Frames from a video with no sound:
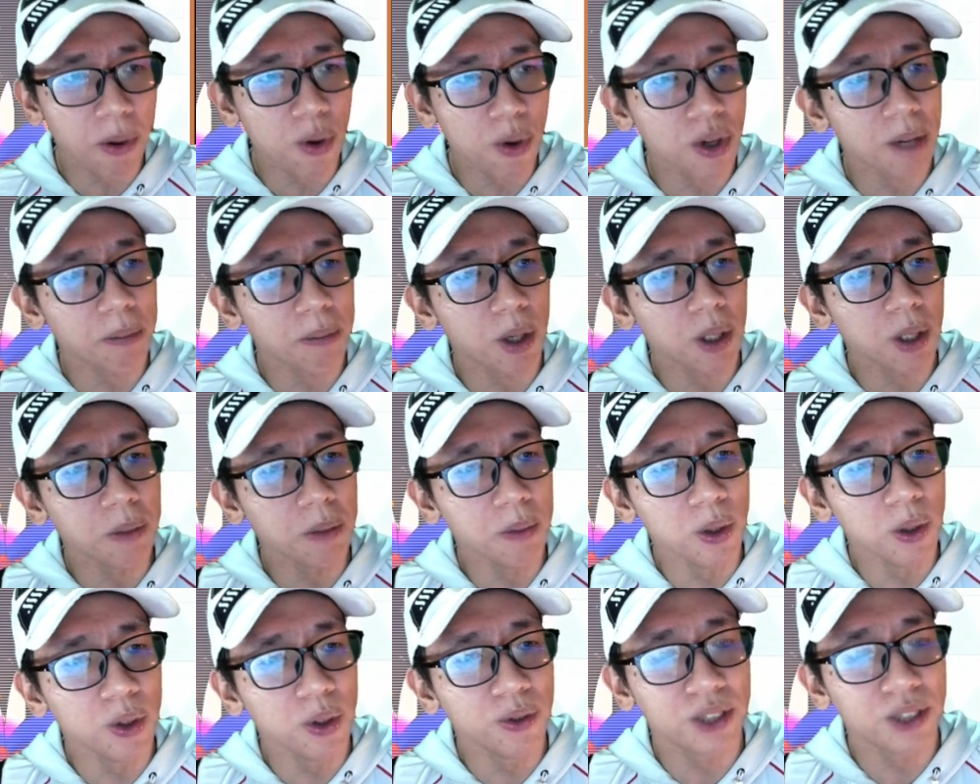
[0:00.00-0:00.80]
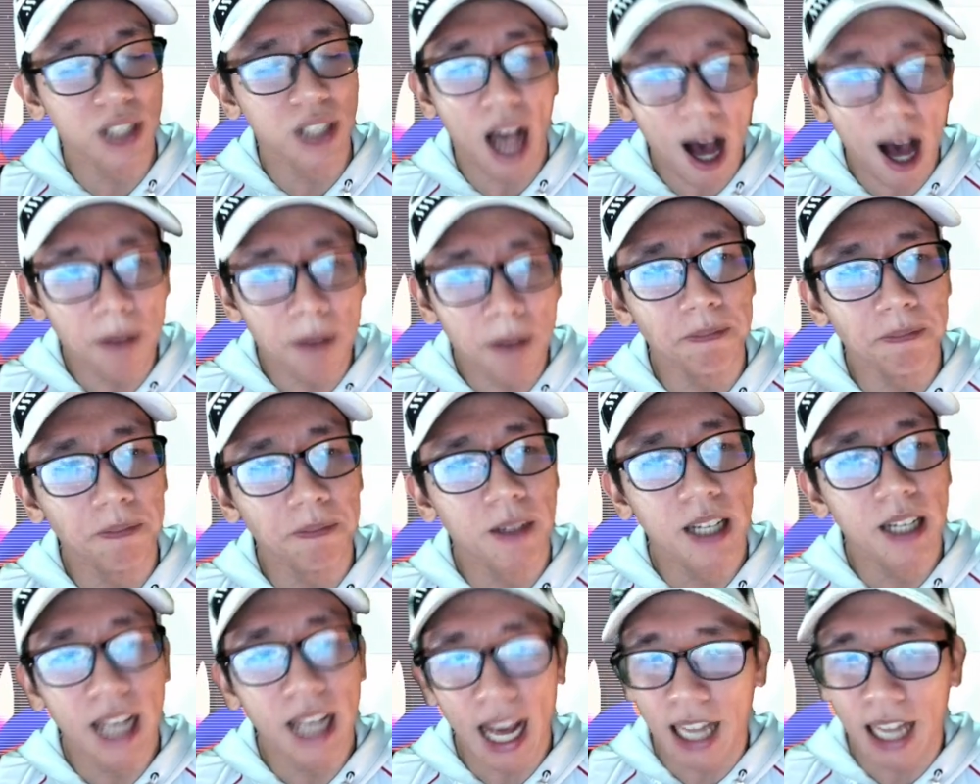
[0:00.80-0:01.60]
Pokemon moves up
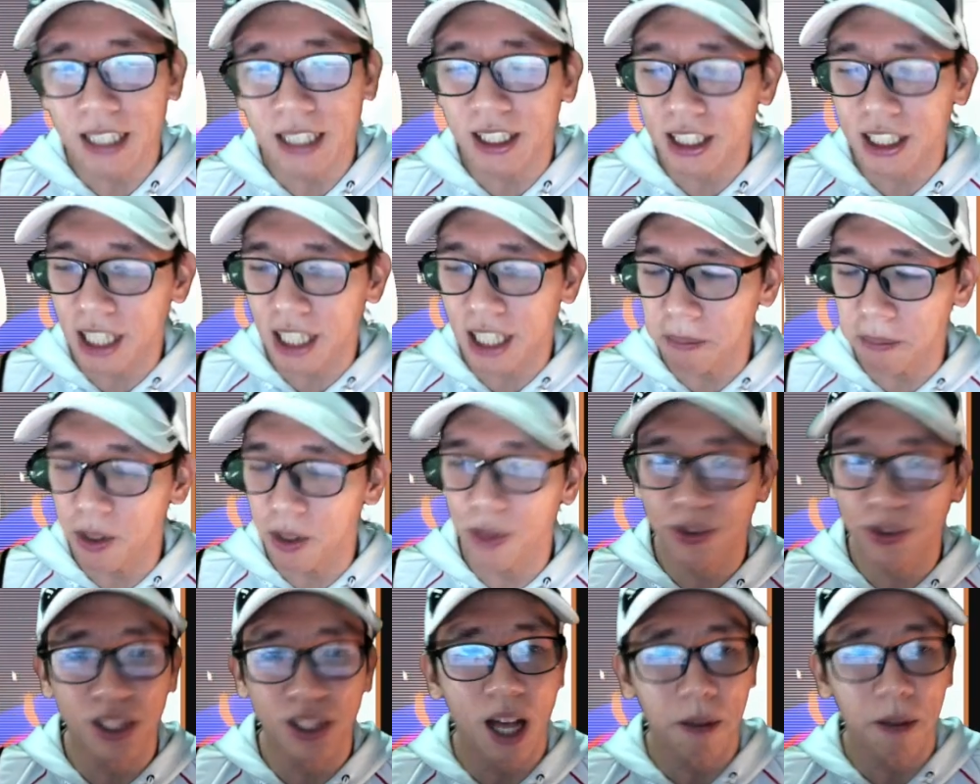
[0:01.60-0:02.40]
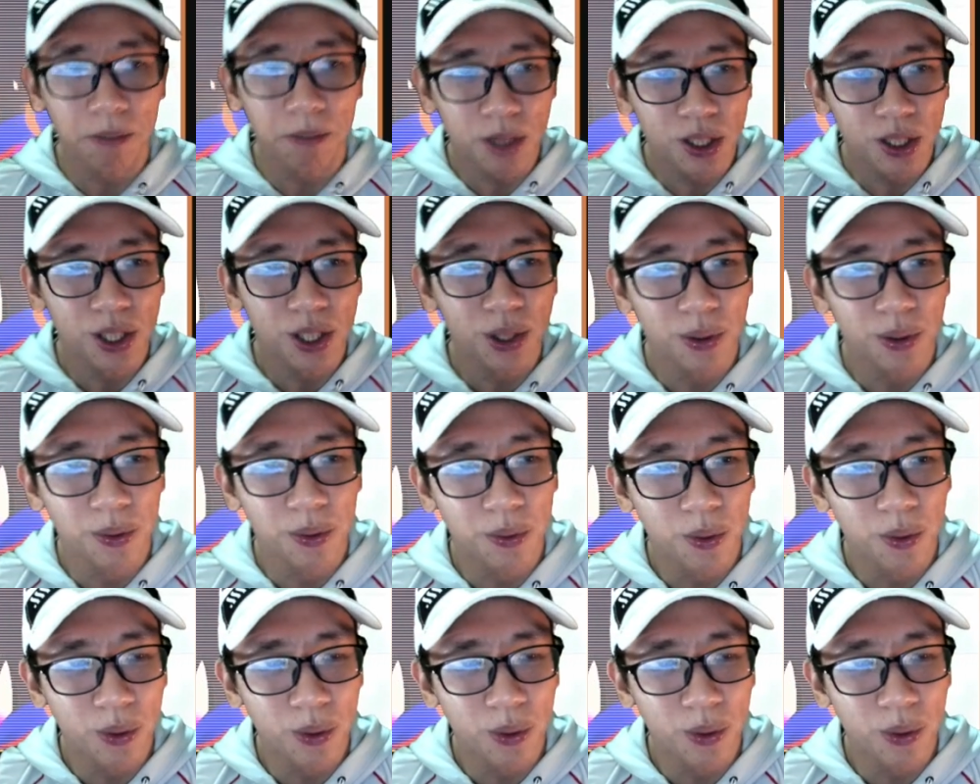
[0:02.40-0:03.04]
and sync moves up too.